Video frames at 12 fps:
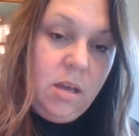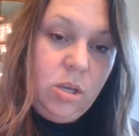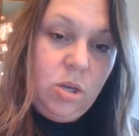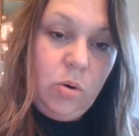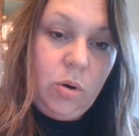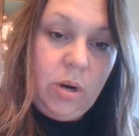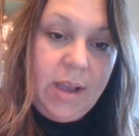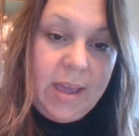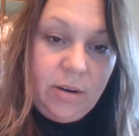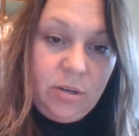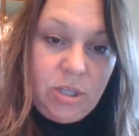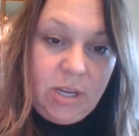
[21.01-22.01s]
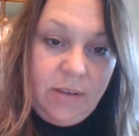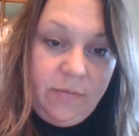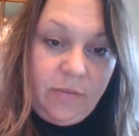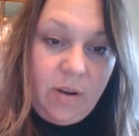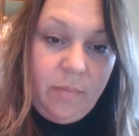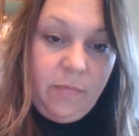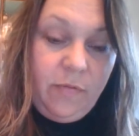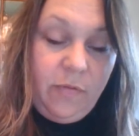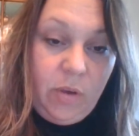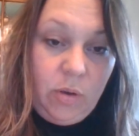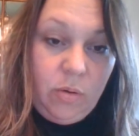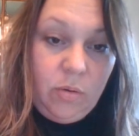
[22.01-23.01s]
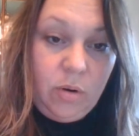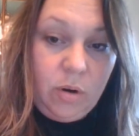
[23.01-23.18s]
your energy from food,